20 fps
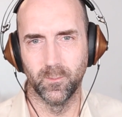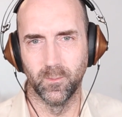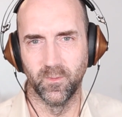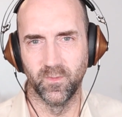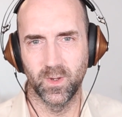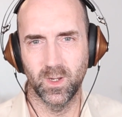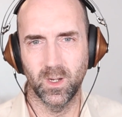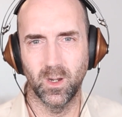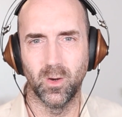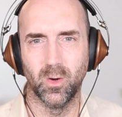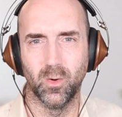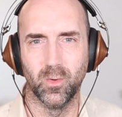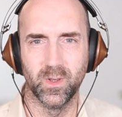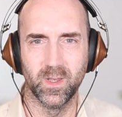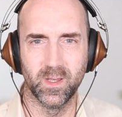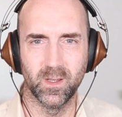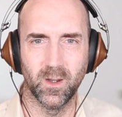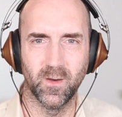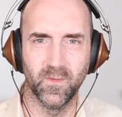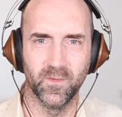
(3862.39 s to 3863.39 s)
With a cold,
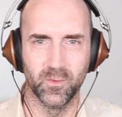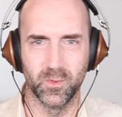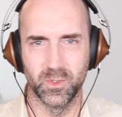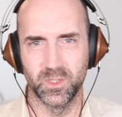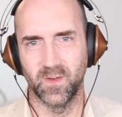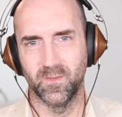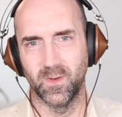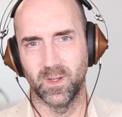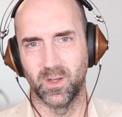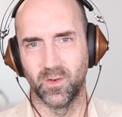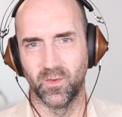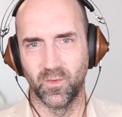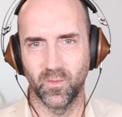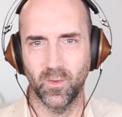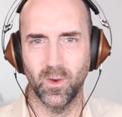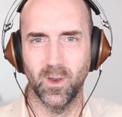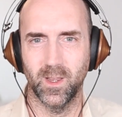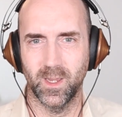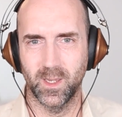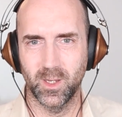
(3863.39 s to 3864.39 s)
and afterwards you have like a
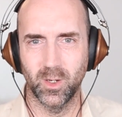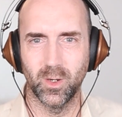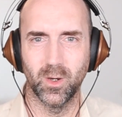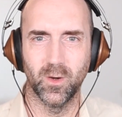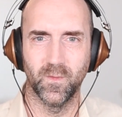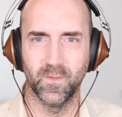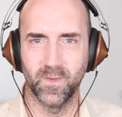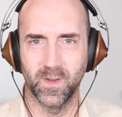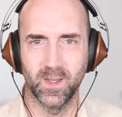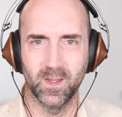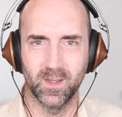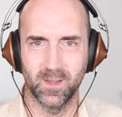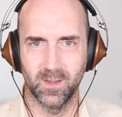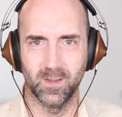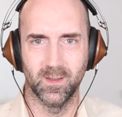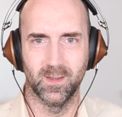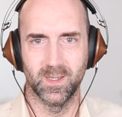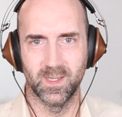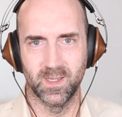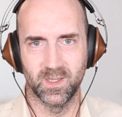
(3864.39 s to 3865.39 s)
dry cough and
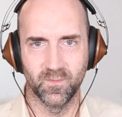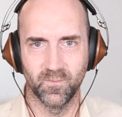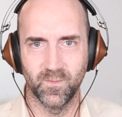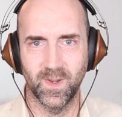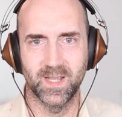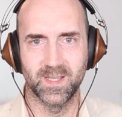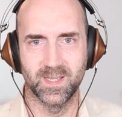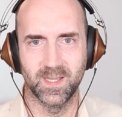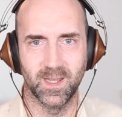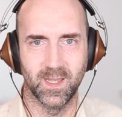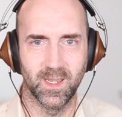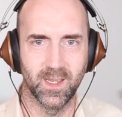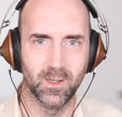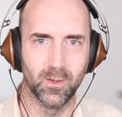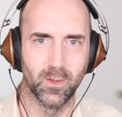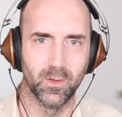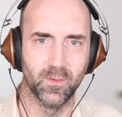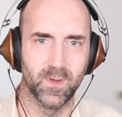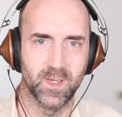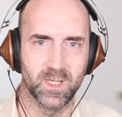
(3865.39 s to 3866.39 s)
it's rattling and
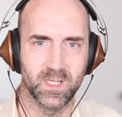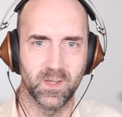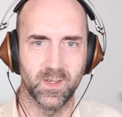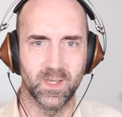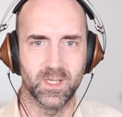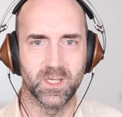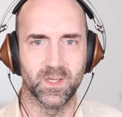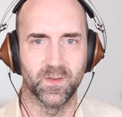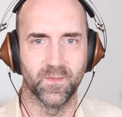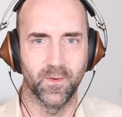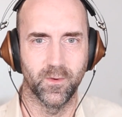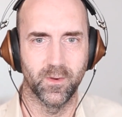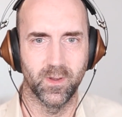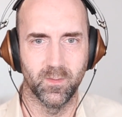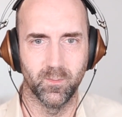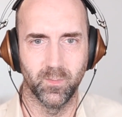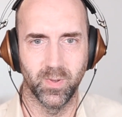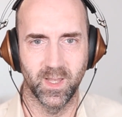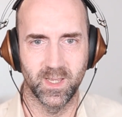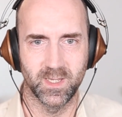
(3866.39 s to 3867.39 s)
all the rest of it. It's just very
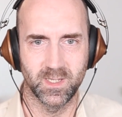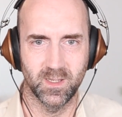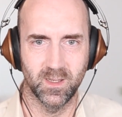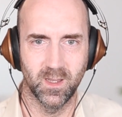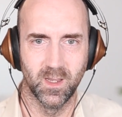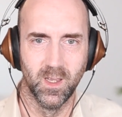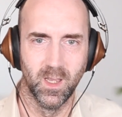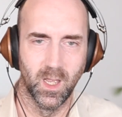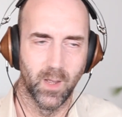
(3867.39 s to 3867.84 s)
unpleasant.